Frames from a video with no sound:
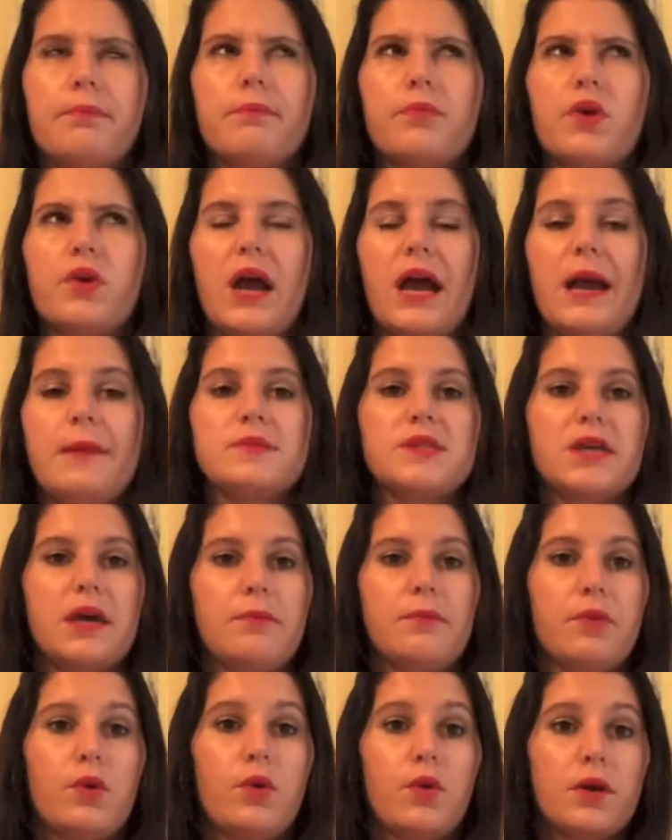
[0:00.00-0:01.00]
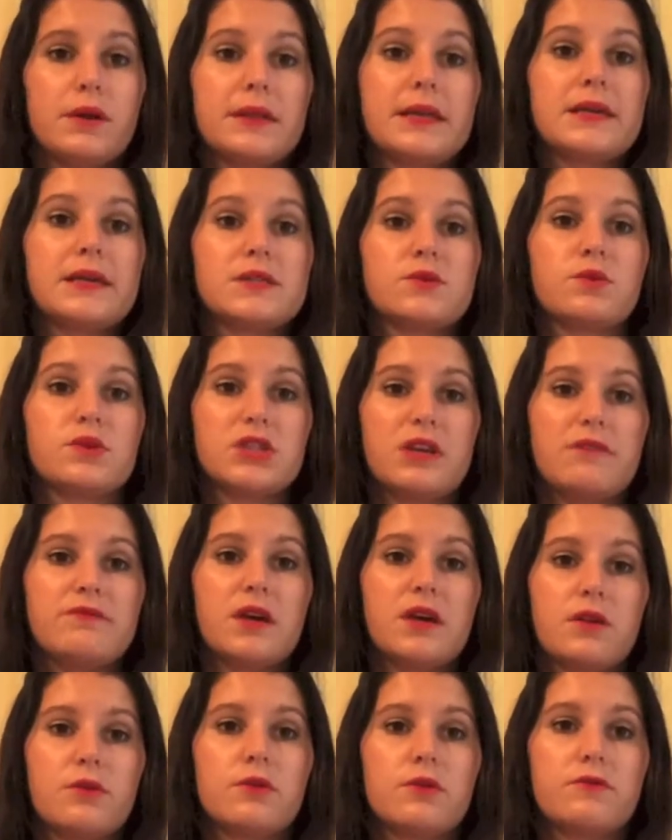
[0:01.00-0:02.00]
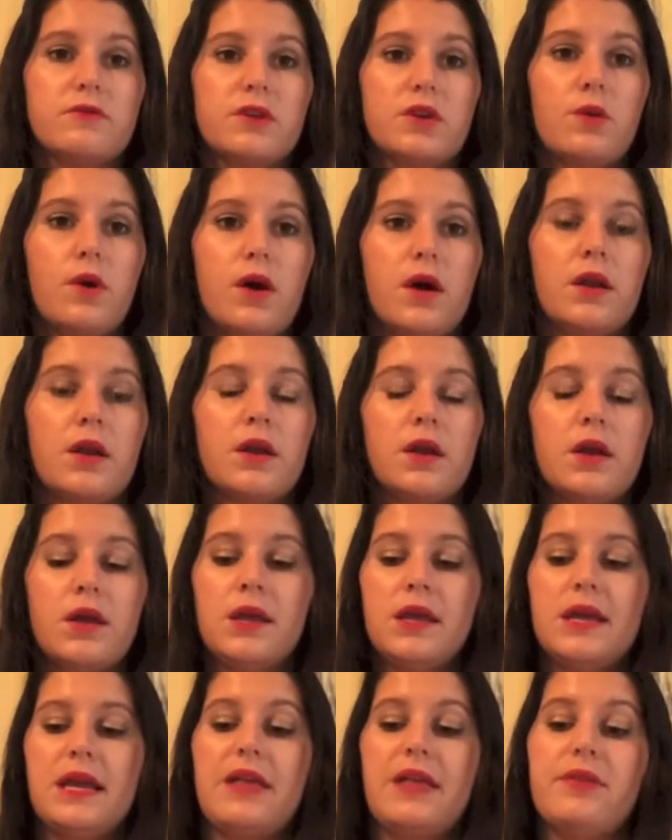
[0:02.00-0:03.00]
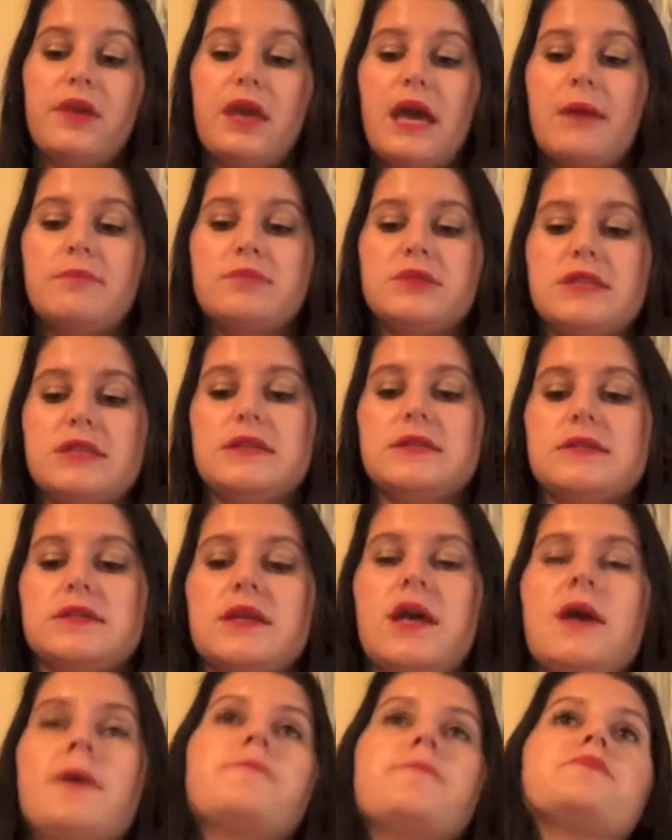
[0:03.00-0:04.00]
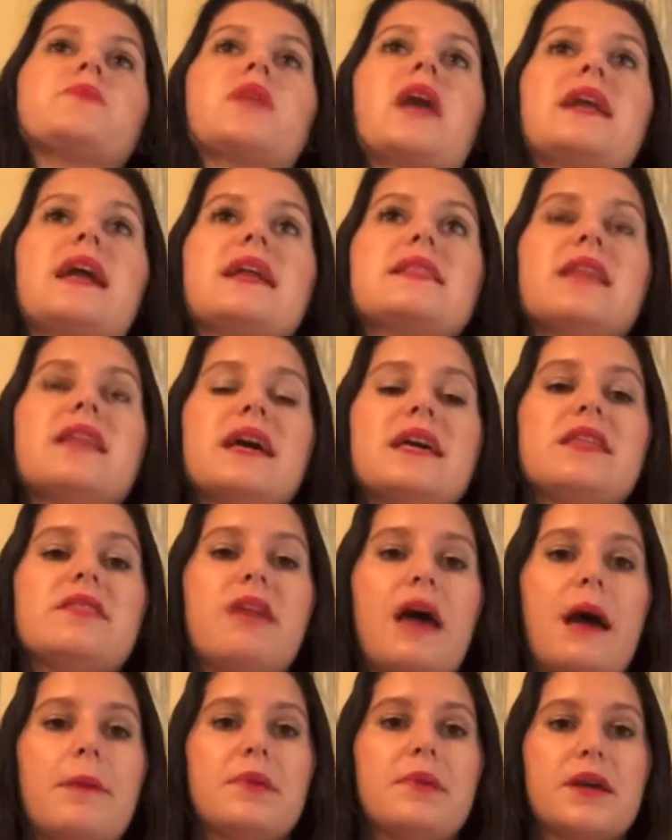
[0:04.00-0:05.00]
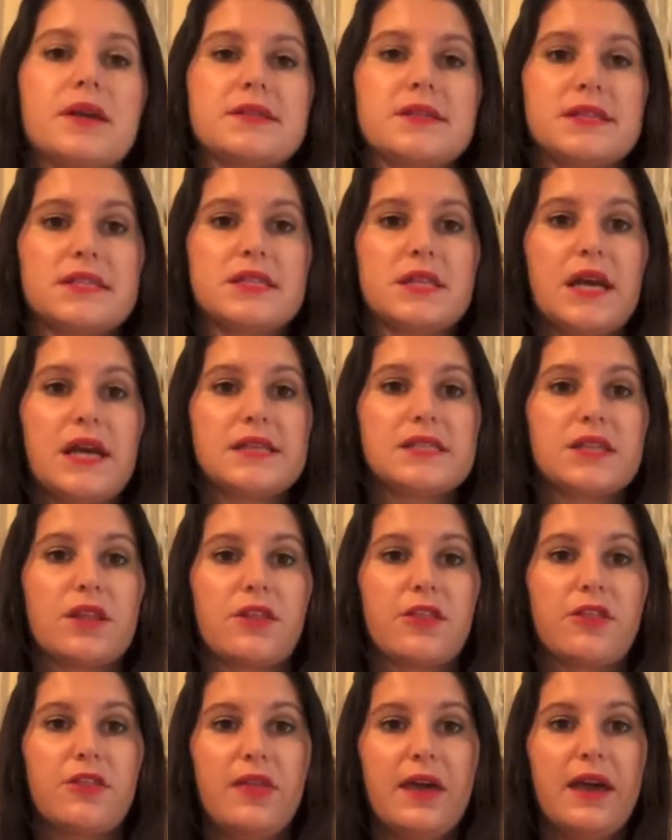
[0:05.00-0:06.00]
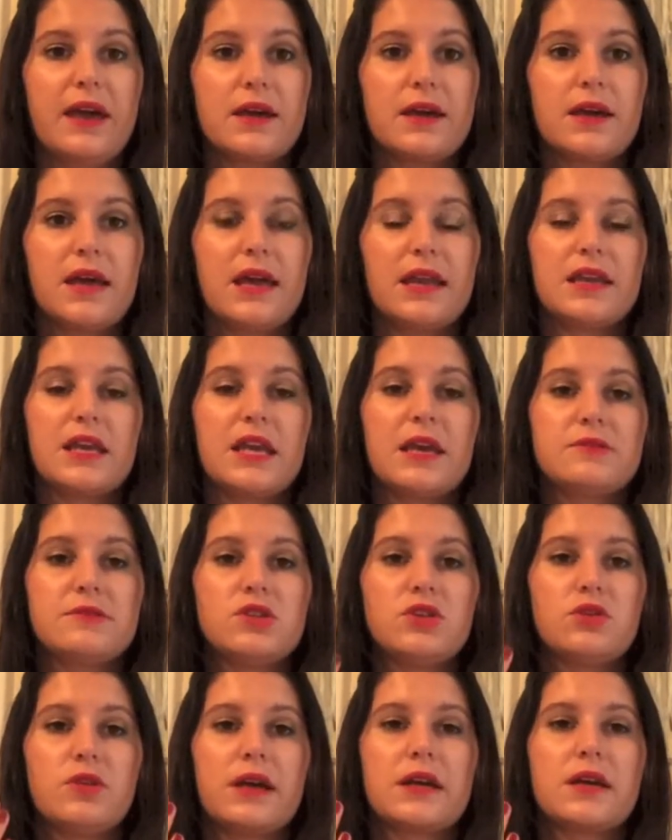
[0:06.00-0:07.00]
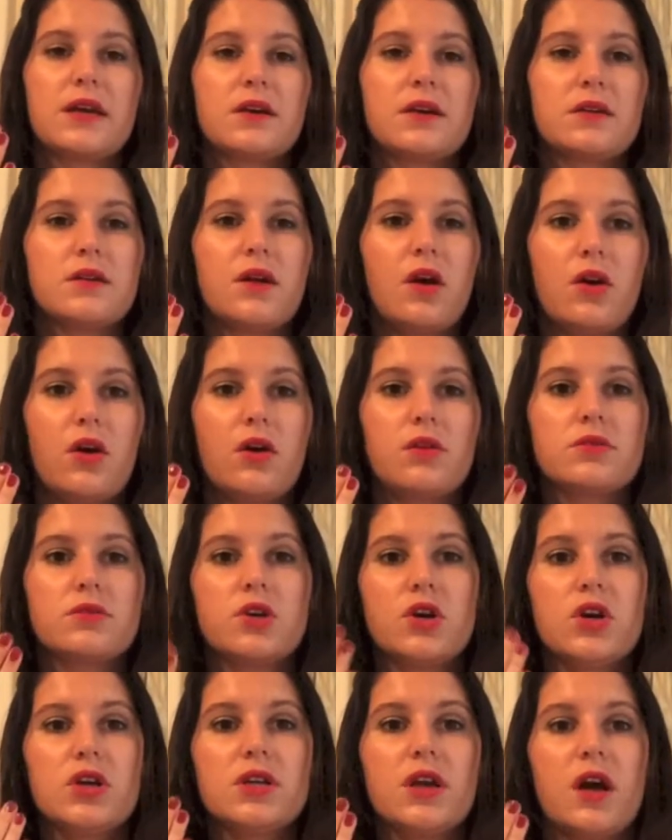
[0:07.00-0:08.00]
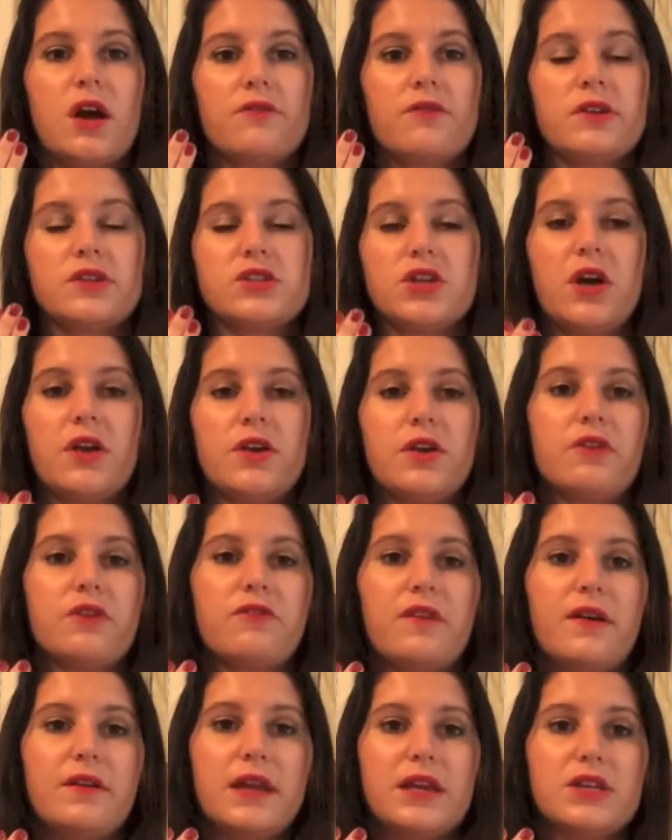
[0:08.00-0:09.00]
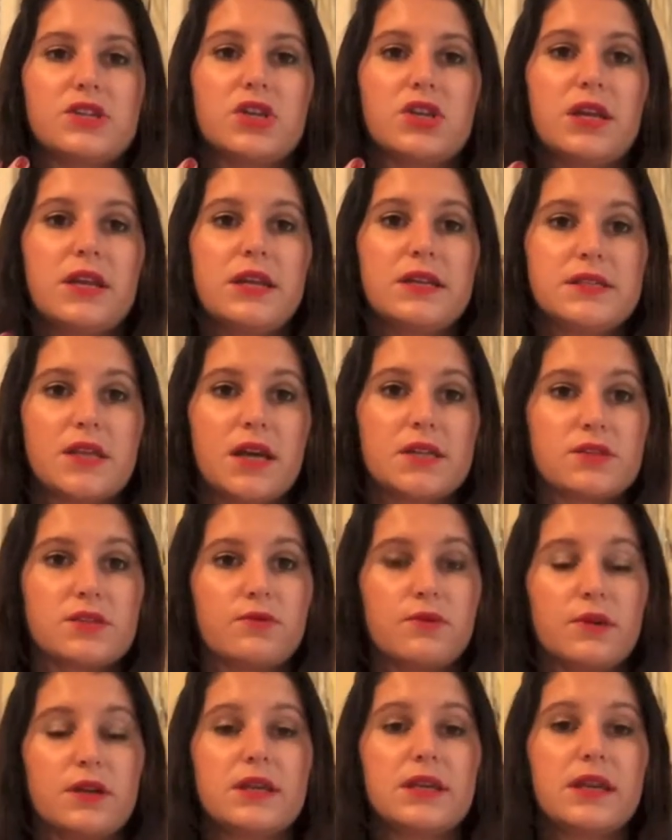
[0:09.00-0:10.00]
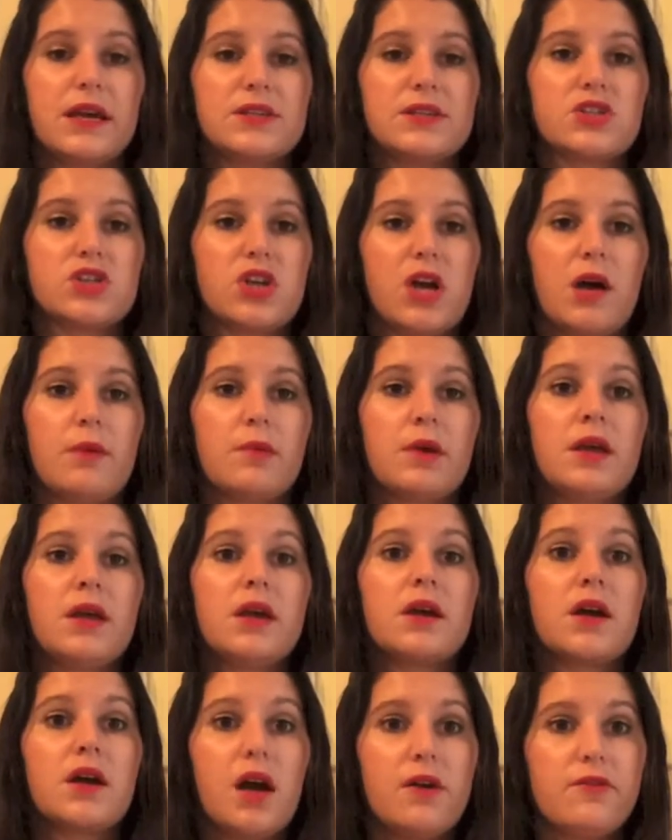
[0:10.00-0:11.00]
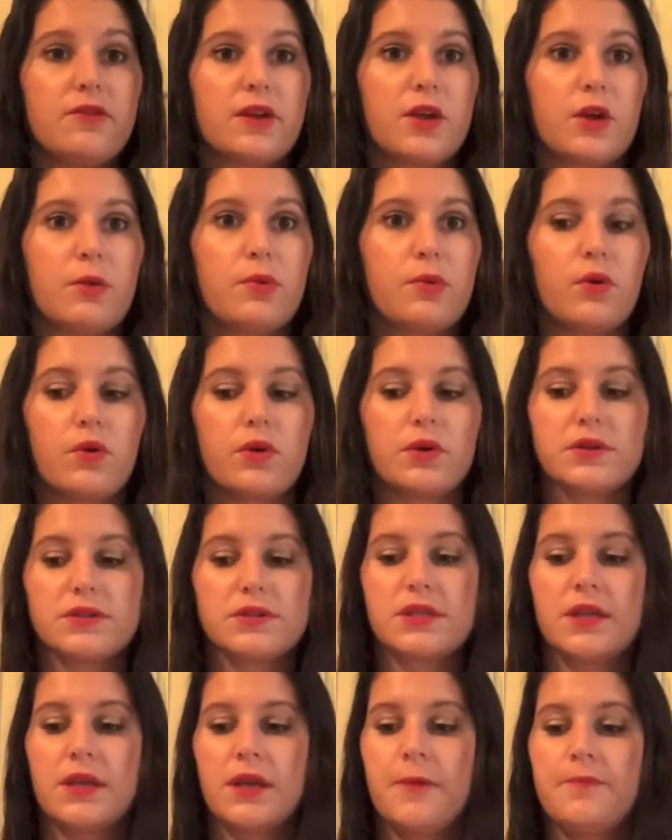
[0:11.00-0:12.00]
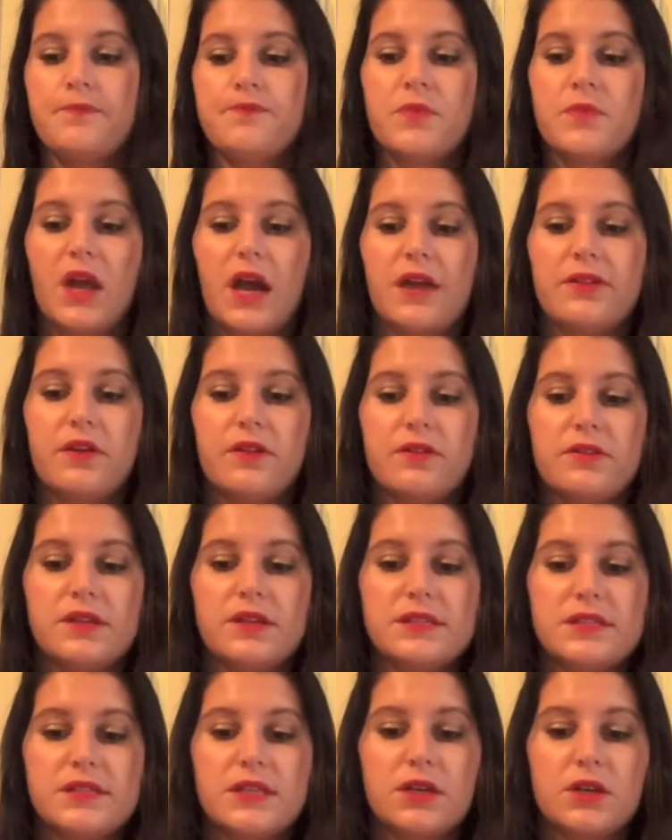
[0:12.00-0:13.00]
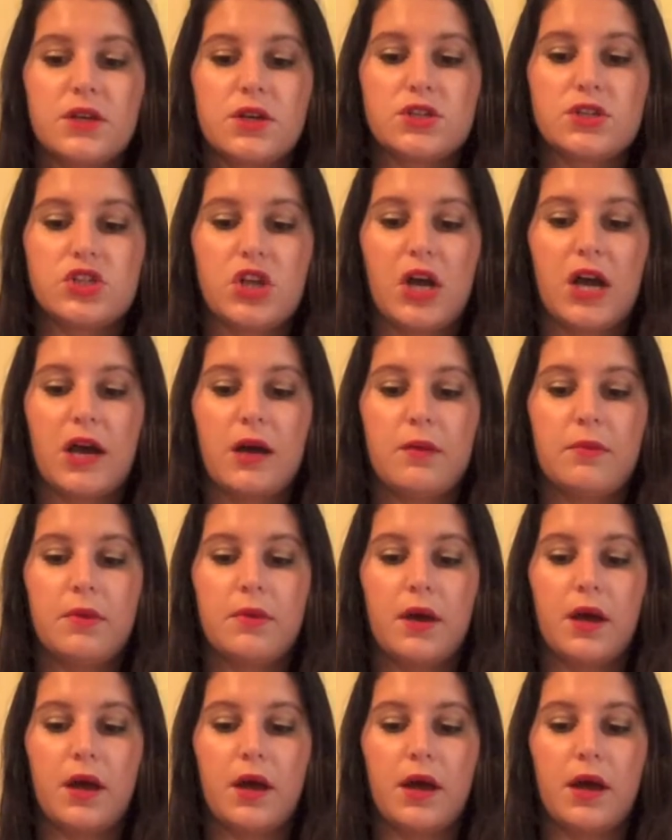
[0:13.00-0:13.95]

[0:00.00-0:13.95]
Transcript: Primed and Poreless, which I've done a review on in the empties. And I like that because it's nice and thick and it gives you like good coverage under your foundation, and it does a really nice job covering your pores. I thought this did a good job.